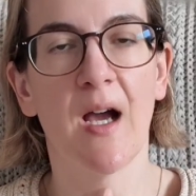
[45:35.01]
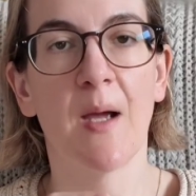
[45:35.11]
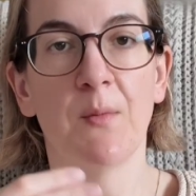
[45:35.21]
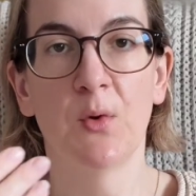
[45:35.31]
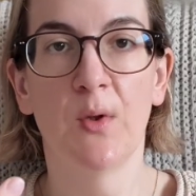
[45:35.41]

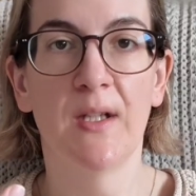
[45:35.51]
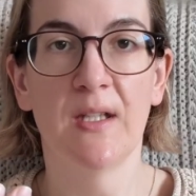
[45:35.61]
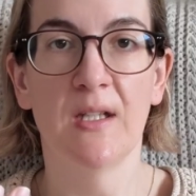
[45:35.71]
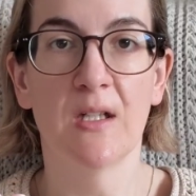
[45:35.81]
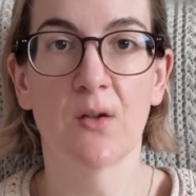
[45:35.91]
I'm doing
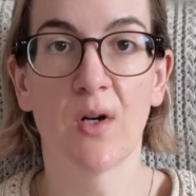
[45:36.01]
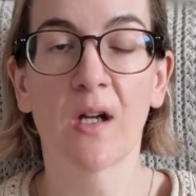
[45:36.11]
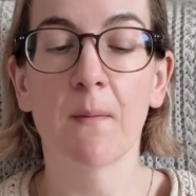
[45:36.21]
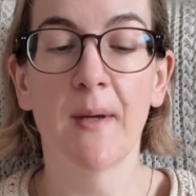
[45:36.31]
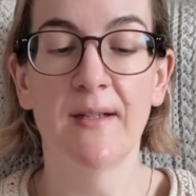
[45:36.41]
it in a
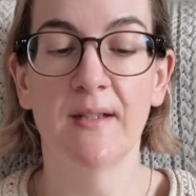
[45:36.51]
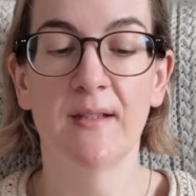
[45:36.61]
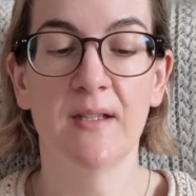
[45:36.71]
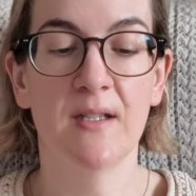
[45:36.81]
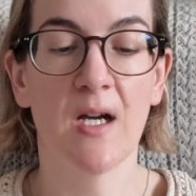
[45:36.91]

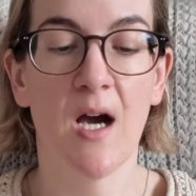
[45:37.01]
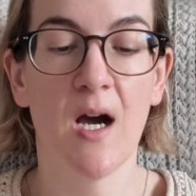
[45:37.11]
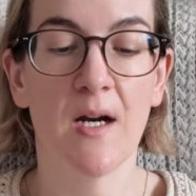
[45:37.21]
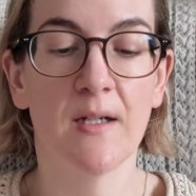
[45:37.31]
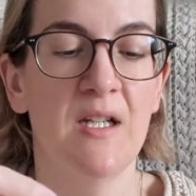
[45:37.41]
recommended
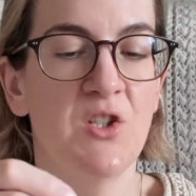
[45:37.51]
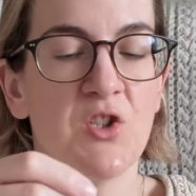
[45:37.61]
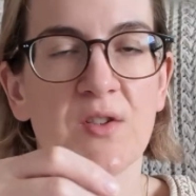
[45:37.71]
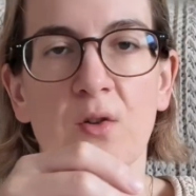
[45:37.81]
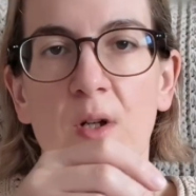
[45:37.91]
yarn. It's
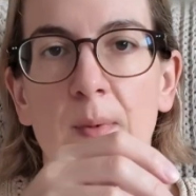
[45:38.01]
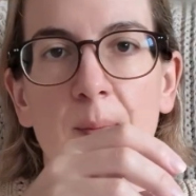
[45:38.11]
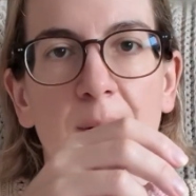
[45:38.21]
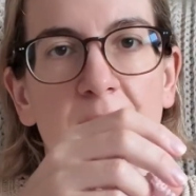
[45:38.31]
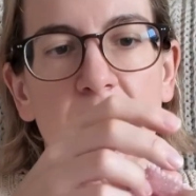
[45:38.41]
just gonna be a
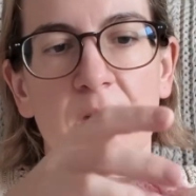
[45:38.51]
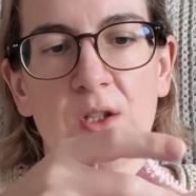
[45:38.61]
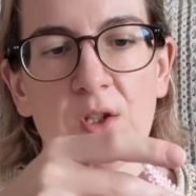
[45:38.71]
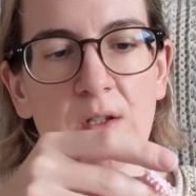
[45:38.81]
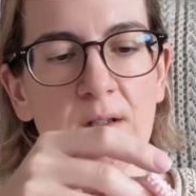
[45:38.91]
plain
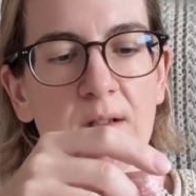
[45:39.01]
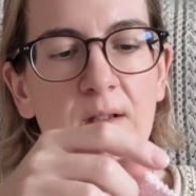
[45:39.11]
t-shirt.